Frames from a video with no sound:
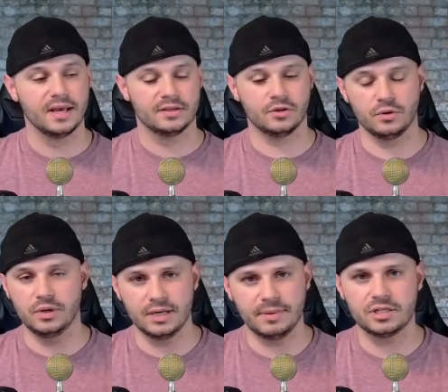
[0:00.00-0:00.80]
So you
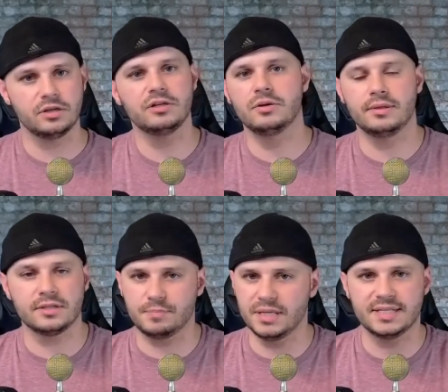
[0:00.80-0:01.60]
need to make sure you're doing
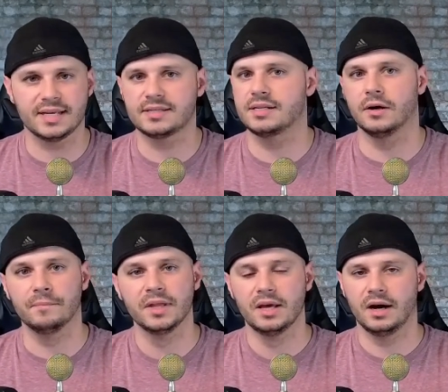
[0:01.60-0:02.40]
those speed tests still.
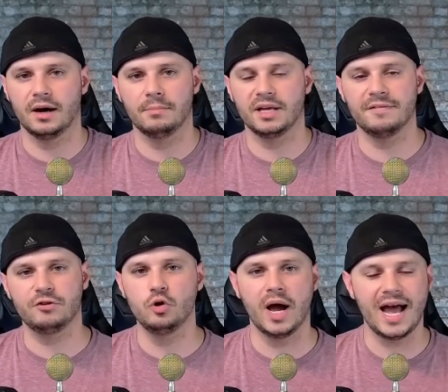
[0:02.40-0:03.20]
If
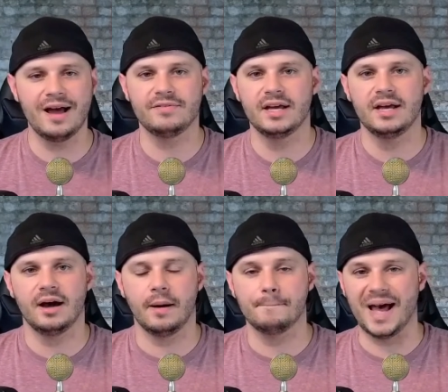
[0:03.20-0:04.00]
you have
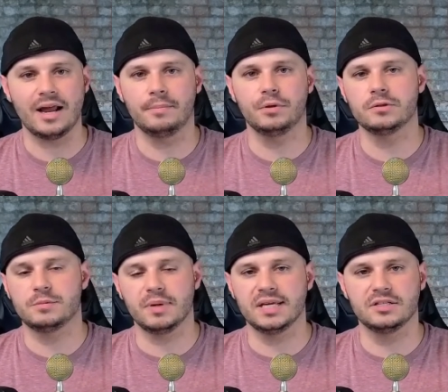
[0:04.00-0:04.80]
bad upload
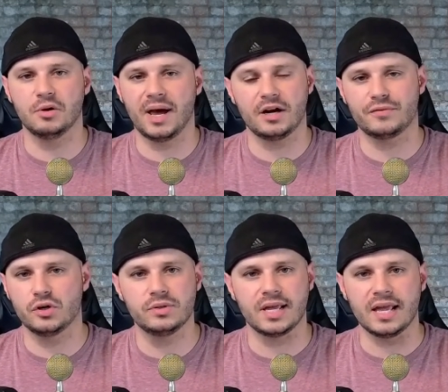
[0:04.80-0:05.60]
speeds, no matter if you're
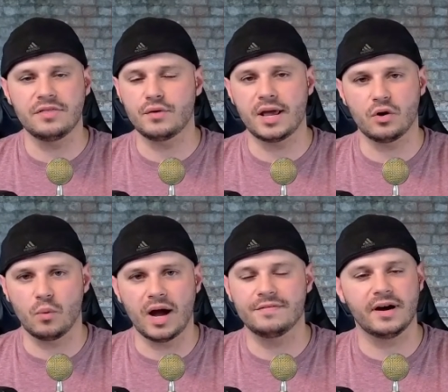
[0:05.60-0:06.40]
using Ethernet or
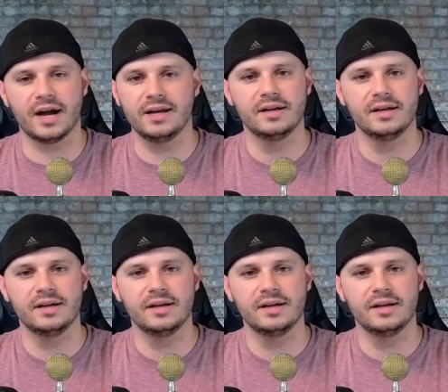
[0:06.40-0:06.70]
Wi-Fi,